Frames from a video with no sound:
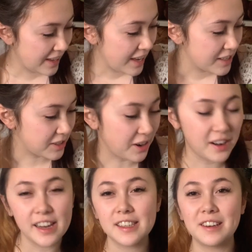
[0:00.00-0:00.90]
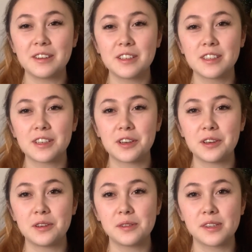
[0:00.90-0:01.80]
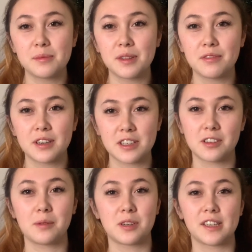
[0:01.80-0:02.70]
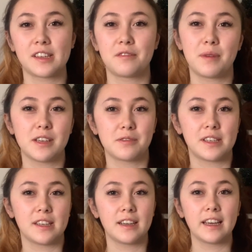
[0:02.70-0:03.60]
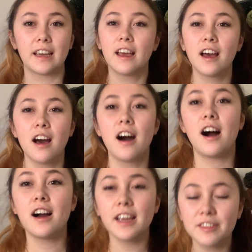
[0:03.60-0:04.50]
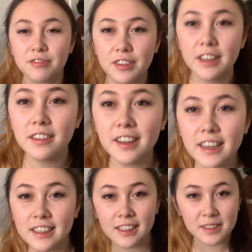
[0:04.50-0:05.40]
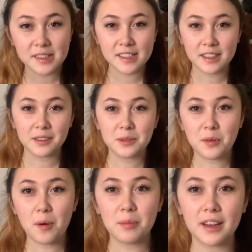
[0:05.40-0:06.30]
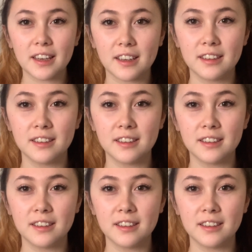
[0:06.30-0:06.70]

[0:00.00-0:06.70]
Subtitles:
so let's get on to some of the finished objects I've made recently. I feel like it's still wobbly.